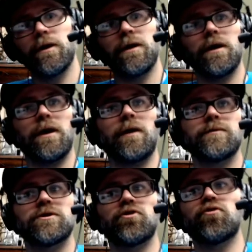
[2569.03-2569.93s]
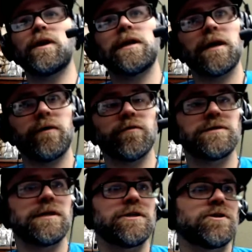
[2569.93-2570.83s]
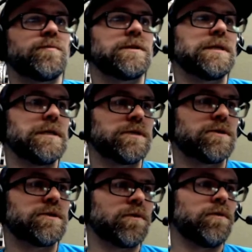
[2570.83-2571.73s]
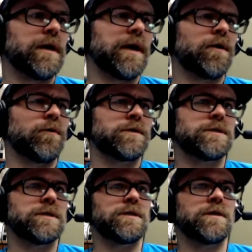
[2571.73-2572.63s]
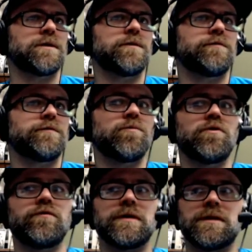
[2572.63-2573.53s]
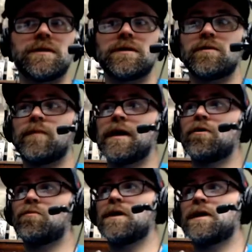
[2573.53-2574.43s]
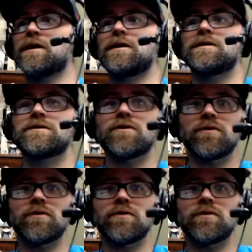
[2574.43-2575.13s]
It's a great conversation about the historical accuracy of the movie, the biopic Tolkien,